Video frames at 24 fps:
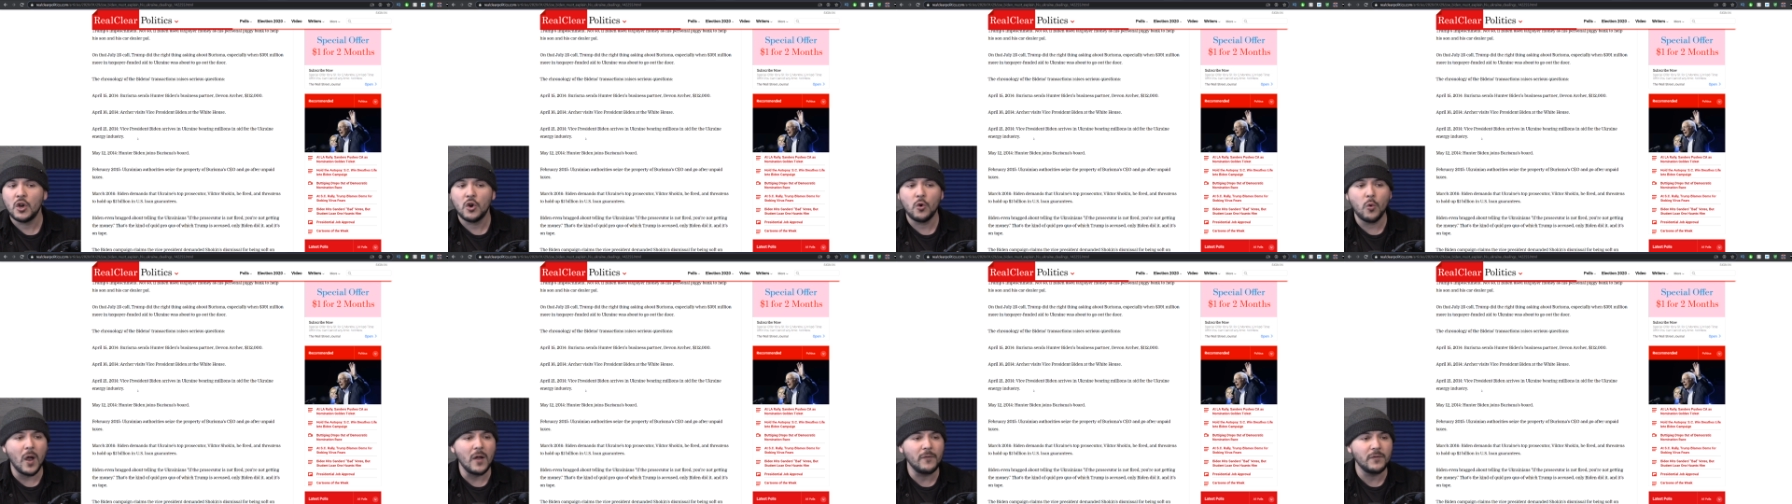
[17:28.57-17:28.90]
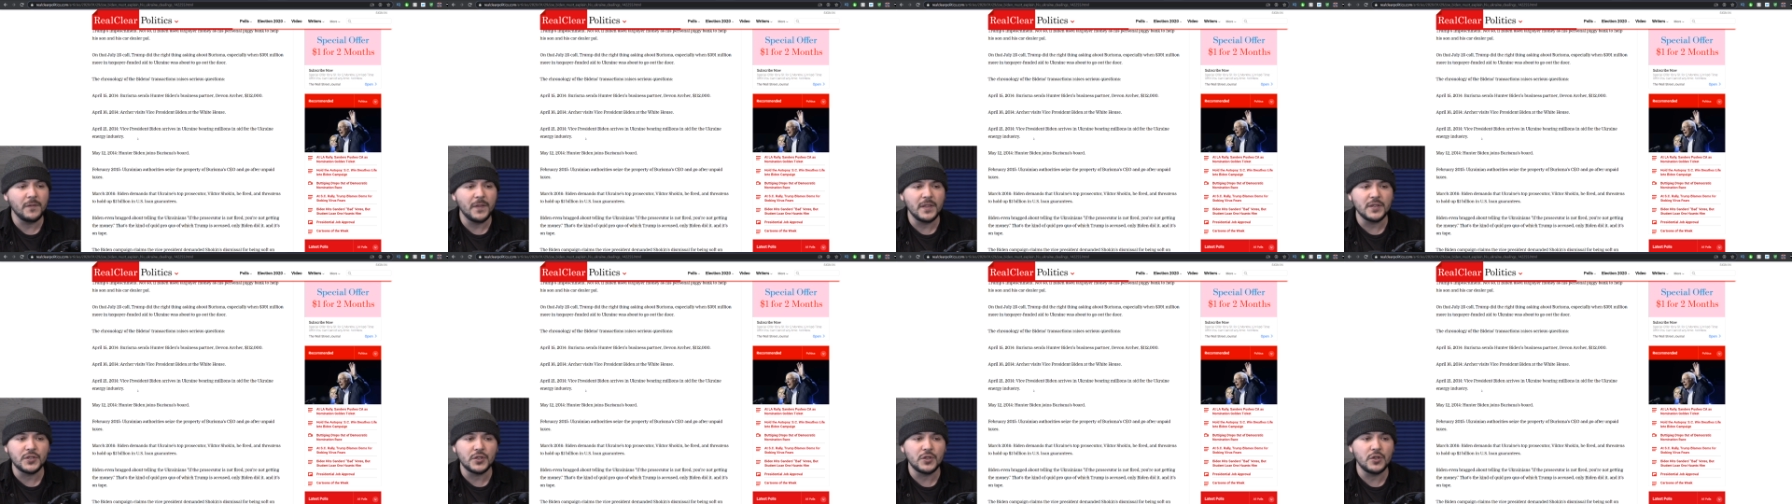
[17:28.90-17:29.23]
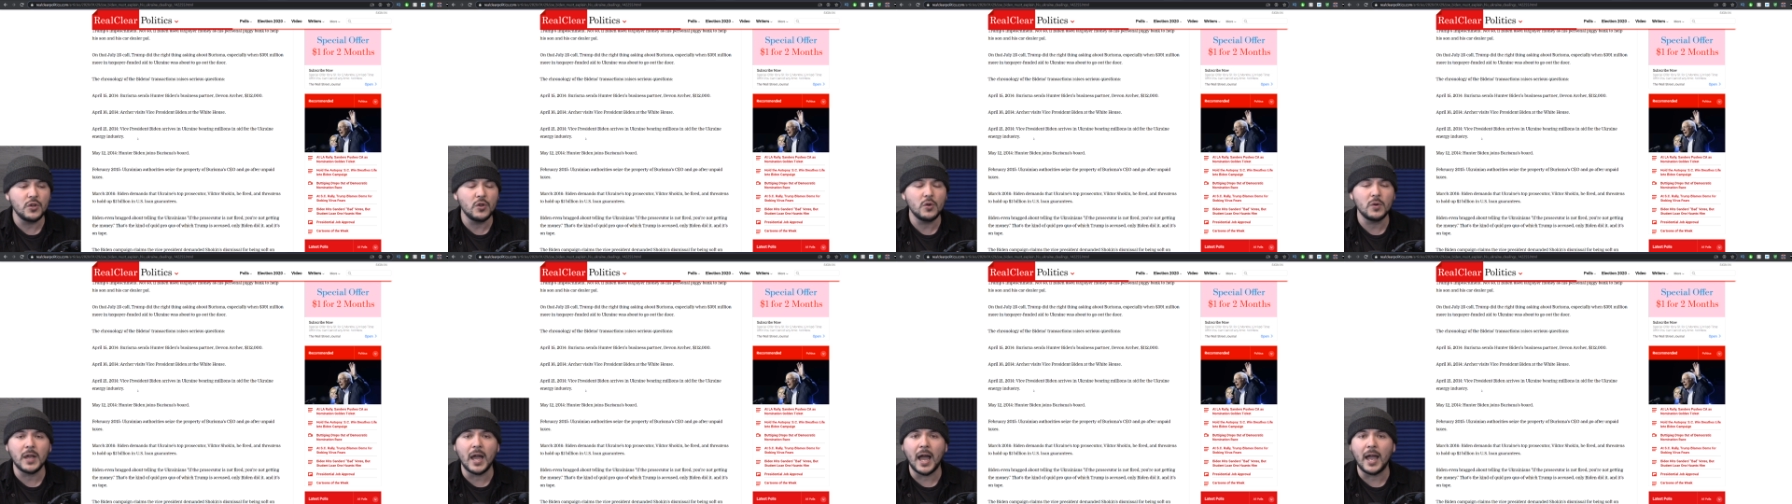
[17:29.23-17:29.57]
whoever this
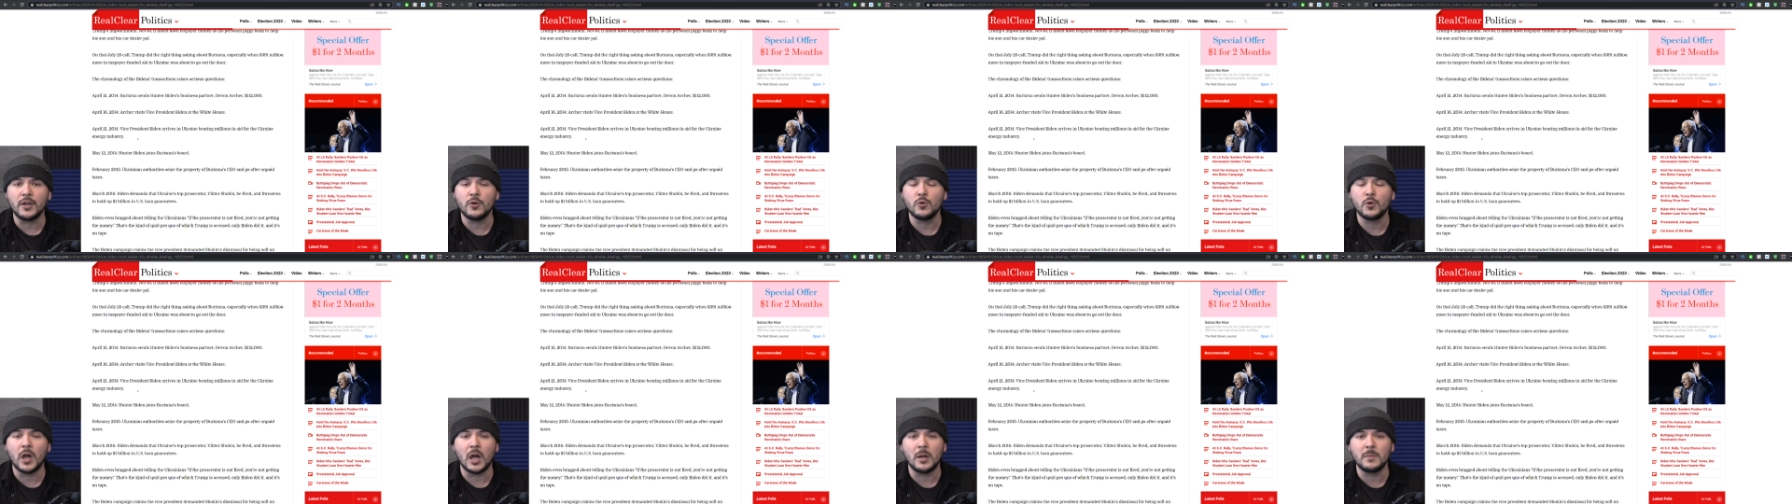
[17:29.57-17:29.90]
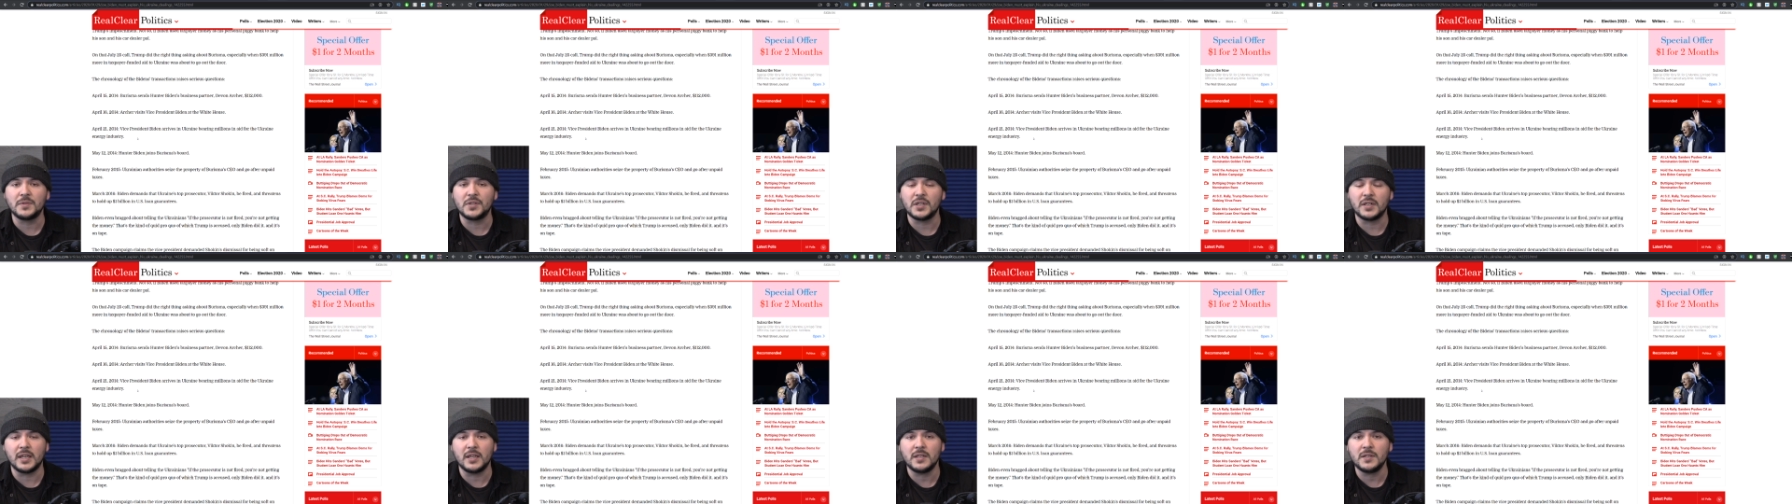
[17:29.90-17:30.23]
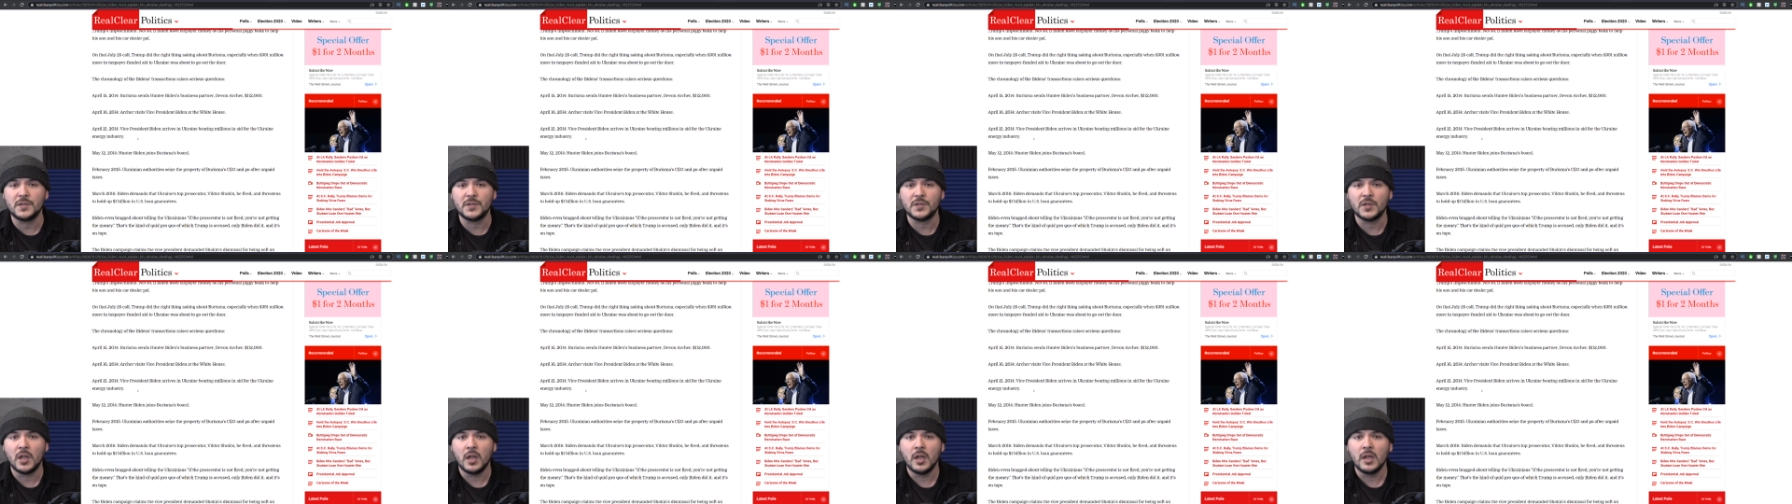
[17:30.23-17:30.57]
new guy who comes in
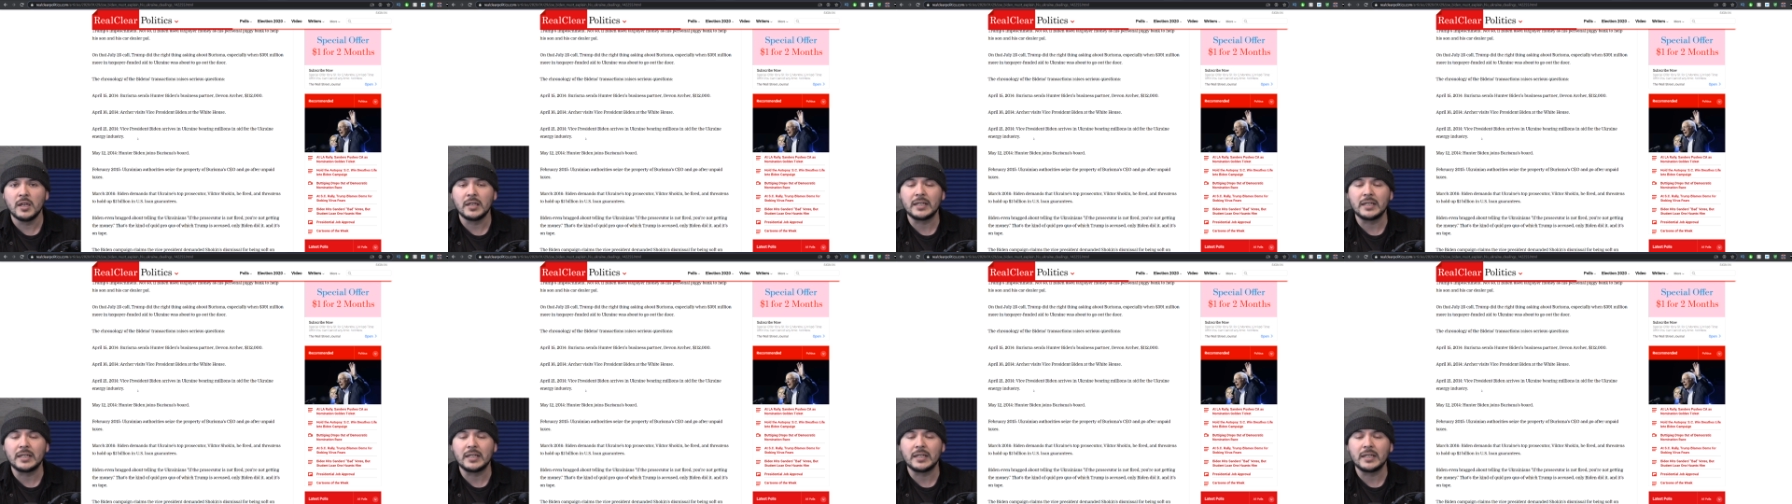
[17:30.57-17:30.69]
is